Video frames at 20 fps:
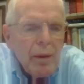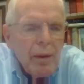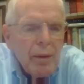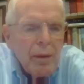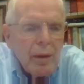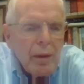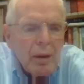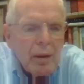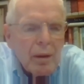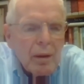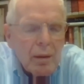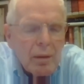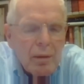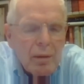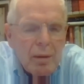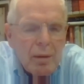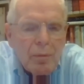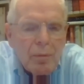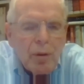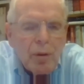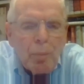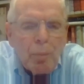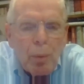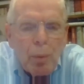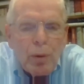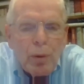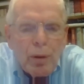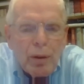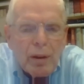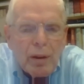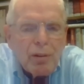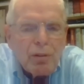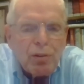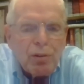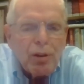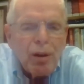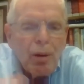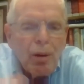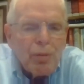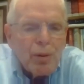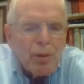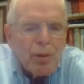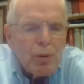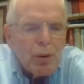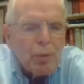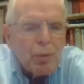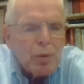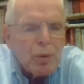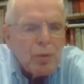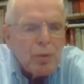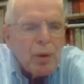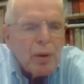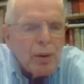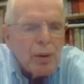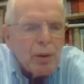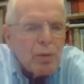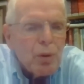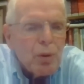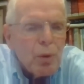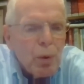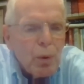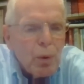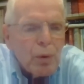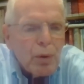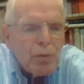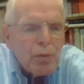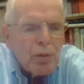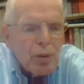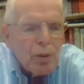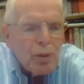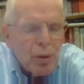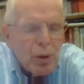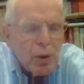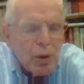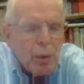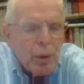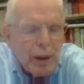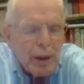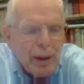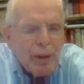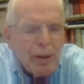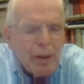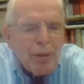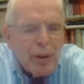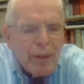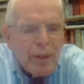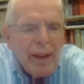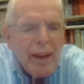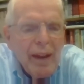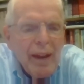the bullion itself in terms of whether it's gold or silver or whatever.